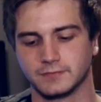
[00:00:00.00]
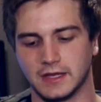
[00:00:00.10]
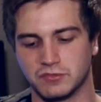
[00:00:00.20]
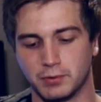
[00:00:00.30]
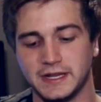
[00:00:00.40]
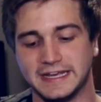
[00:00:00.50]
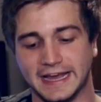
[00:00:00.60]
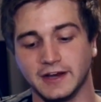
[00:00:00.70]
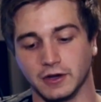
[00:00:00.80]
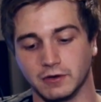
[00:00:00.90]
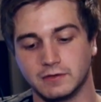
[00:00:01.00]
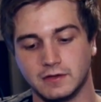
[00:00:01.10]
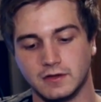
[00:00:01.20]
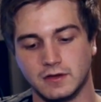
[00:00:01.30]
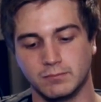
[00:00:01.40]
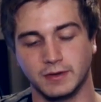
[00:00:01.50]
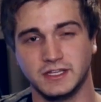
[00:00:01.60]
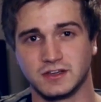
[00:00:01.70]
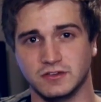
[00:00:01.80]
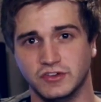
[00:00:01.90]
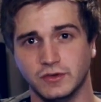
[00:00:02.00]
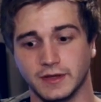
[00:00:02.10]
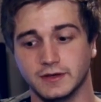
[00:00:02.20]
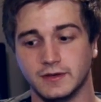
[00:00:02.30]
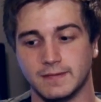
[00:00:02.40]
It's pretty ghetto, but you can do it